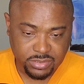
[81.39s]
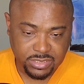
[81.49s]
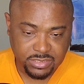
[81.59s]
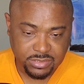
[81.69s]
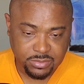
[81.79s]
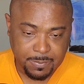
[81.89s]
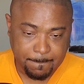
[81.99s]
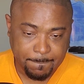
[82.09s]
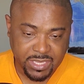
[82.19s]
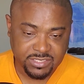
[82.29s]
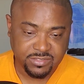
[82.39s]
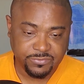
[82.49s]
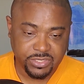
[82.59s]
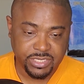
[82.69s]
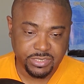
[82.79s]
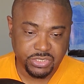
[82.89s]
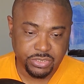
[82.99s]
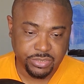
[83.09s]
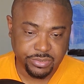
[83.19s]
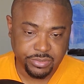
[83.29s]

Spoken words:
says best footage.